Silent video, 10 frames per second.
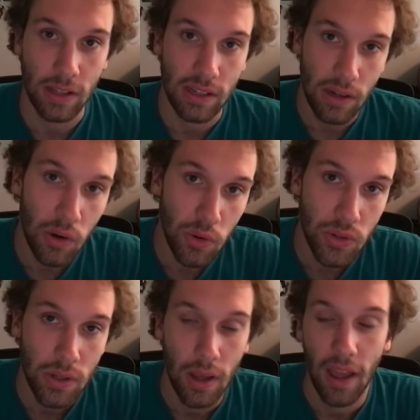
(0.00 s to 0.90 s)
knows.
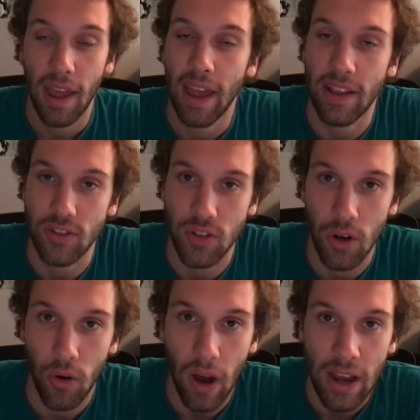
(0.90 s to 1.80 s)
And
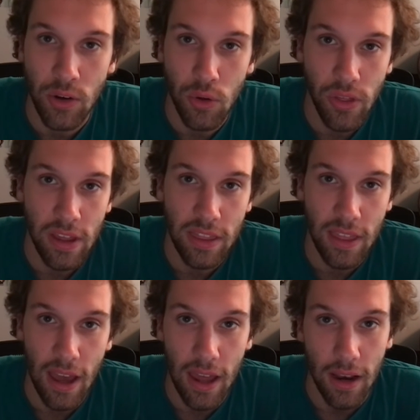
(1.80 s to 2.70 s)
so I do think
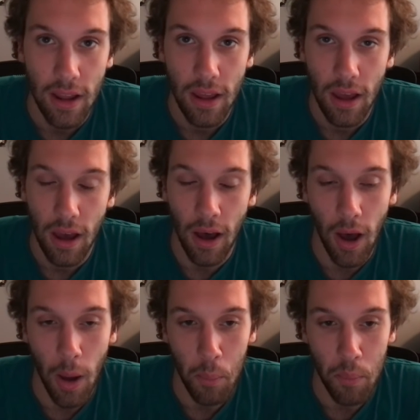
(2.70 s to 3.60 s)
that
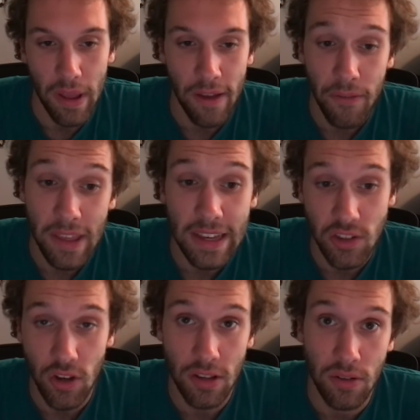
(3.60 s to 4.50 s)
if he gets
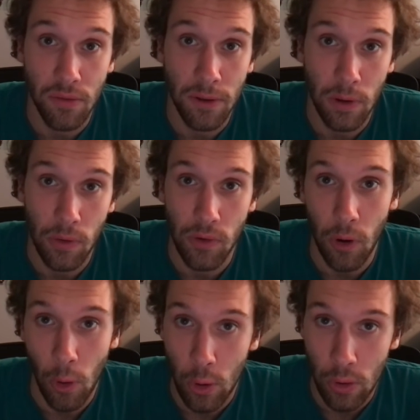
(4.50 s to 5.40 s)
Justin Fields
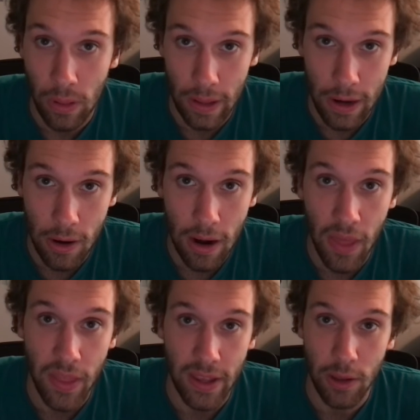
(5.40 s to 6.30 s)
earlier than later, I
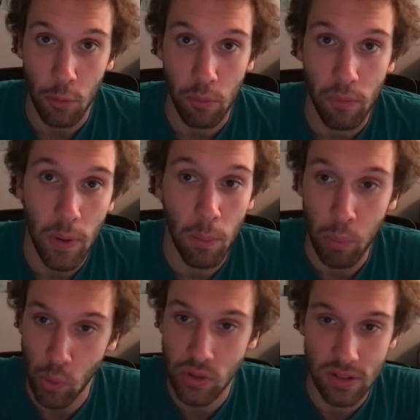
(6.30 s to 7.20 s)
think it'll
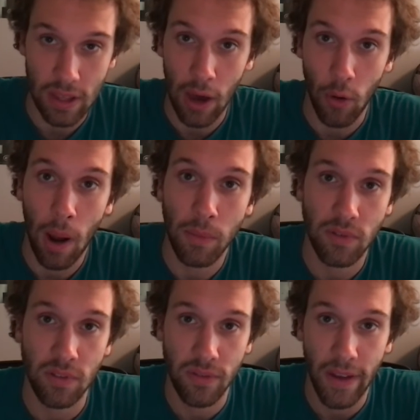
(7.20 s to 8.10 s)
boost Allen
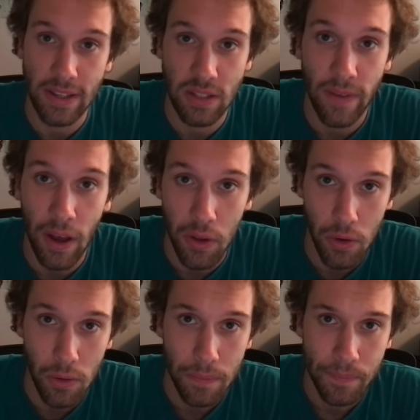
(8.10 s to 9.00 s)
Robinson's fantasy
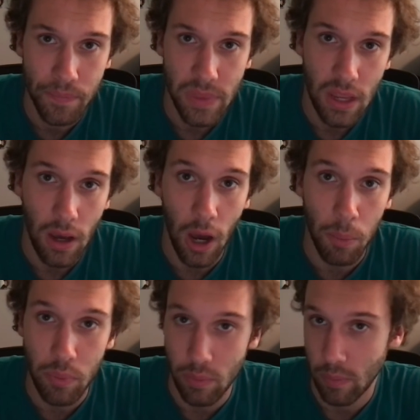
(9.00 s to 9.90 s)
value up
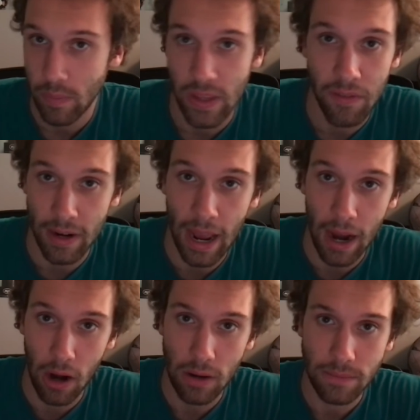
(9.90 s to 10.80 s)
even higher.